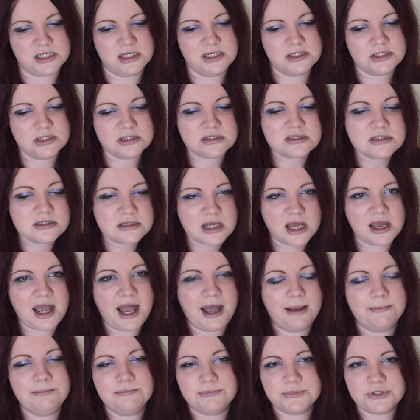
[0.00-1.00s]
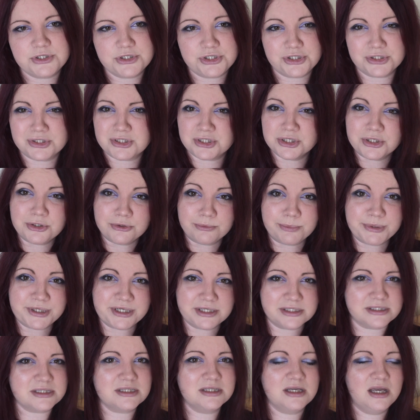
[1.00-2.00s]
it doesn't happen to just
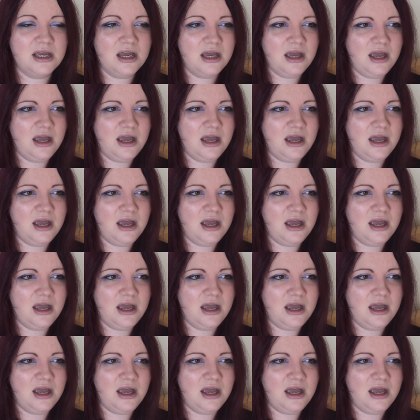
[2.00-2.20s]
newbies.